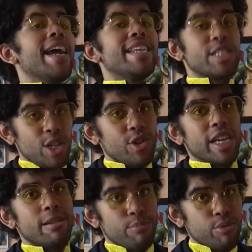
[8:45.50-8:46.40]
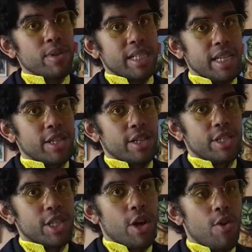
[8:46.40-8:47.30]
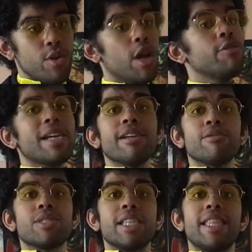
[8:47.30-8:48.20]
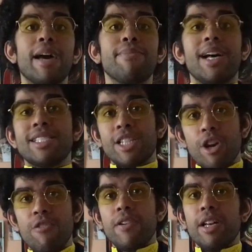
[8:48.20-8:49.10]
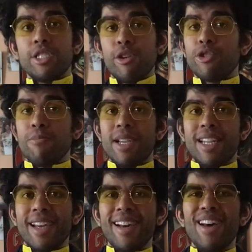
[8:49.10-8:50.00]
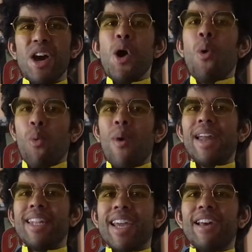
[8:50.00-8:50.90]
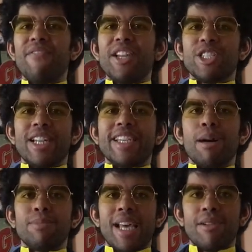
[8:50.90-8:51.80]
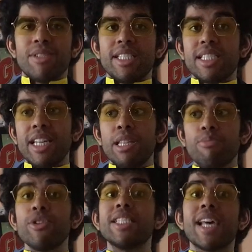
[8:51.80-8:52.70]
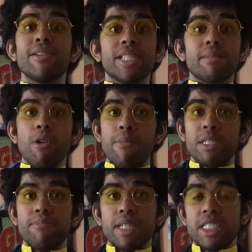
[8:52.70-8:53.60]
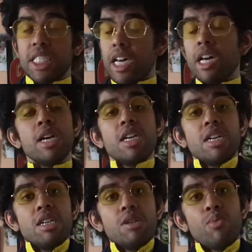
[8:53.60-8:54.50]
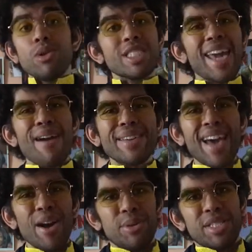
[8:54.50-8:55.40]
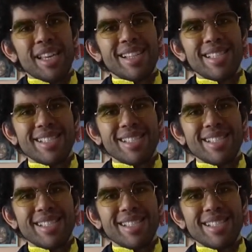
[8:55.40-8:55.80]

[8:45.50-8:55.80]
it is looking pretty good, so no doubt you'll see that plastered over social media when it eventually comes out. It's still in the pre-sales at the moment, but uh, we'll see how it goes.